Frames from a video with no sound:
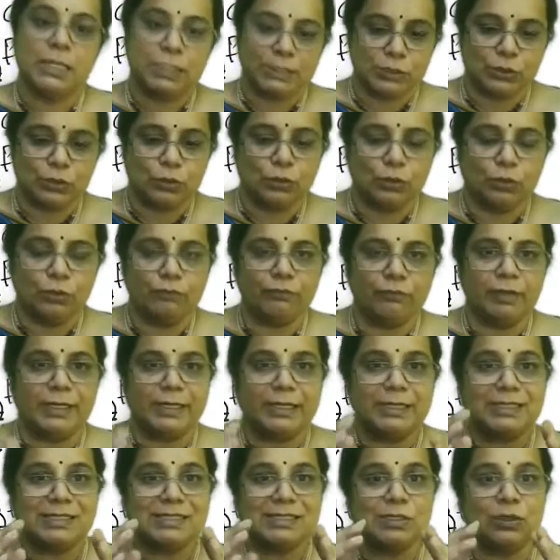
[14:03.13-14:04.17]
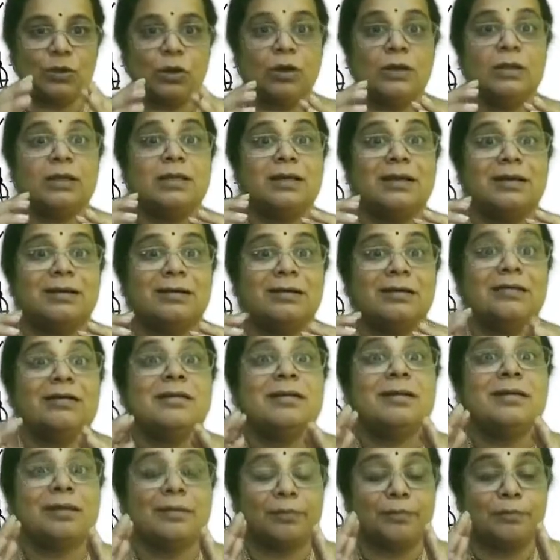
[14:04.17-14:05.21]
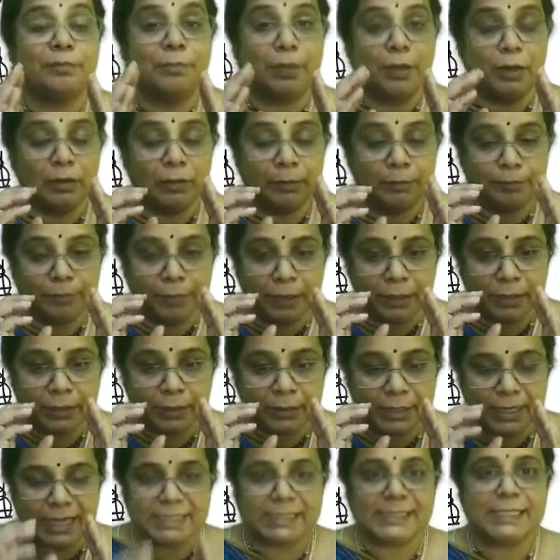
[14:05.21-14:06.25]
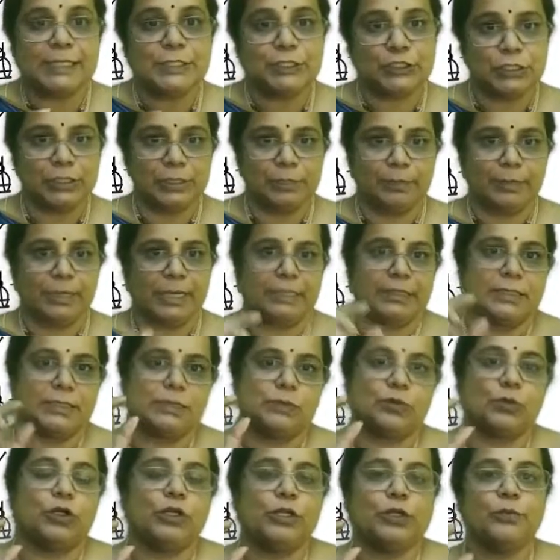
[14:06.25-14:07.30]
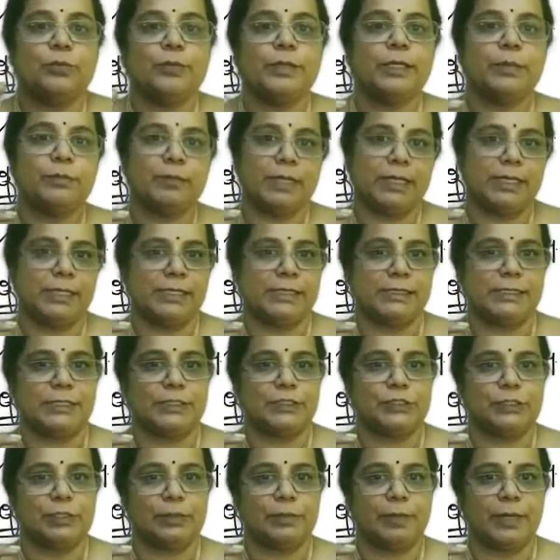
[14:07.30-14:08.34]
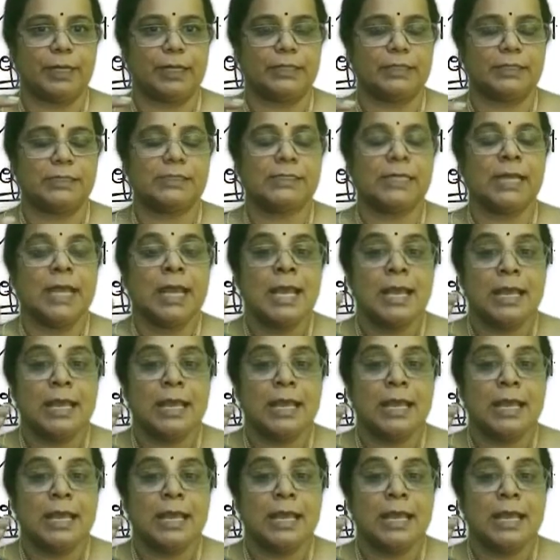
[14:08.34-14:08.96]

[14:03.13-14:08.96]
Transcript: So when it is not a essential practice, what do you mean by an essential practice?